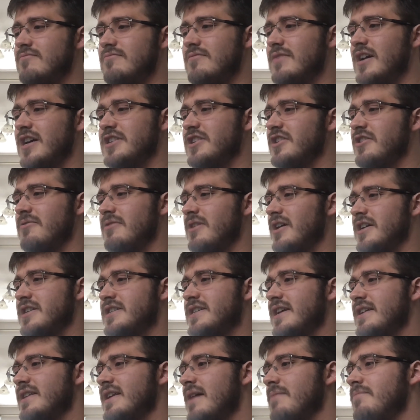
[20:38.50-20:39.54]
I don't know why I
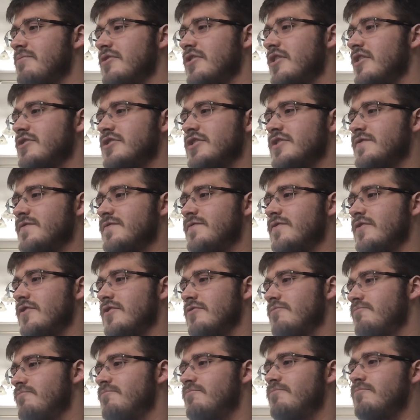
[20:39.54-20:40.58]
said that, but I just
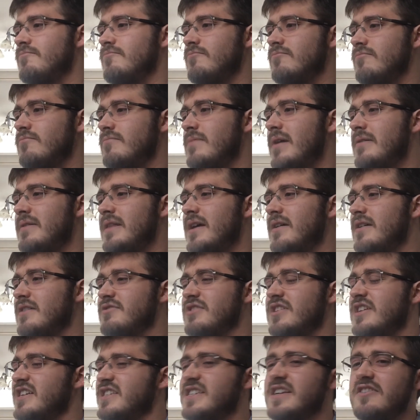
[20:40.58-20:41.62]
thought maybe
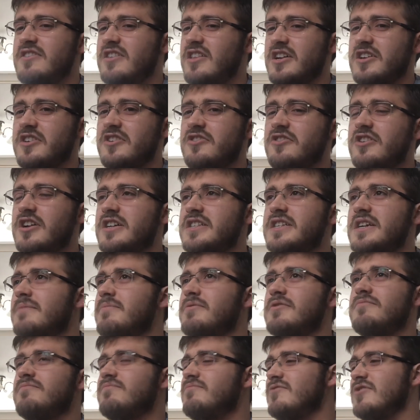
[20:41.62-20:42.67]
that sounded like a good idea,
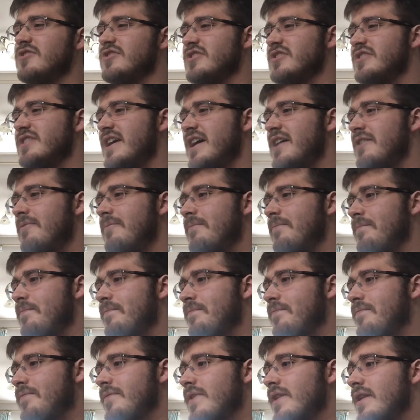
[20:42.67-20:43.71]
but doesn't now.
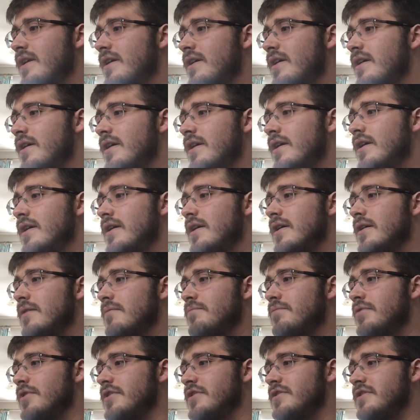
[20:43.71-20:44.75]

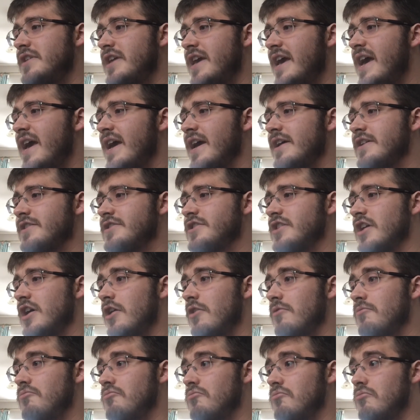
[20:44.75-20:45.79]
But yeah,
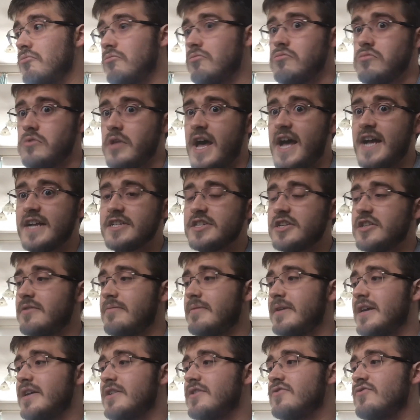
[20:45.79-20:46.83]
so that's going to
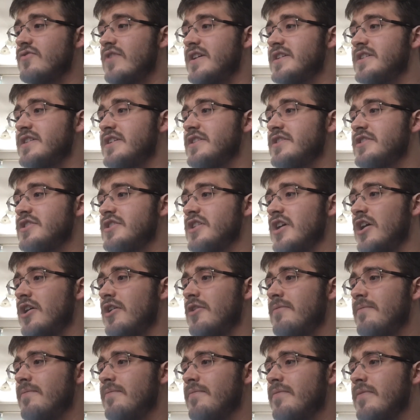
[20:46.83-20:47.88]
be interesting.
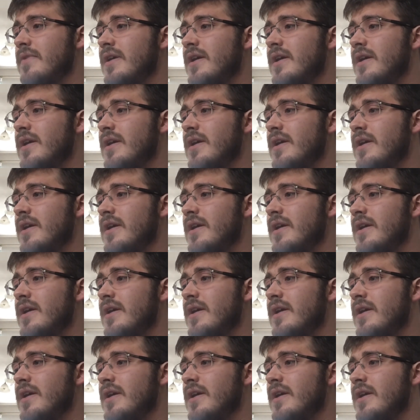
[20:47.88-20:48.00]
So,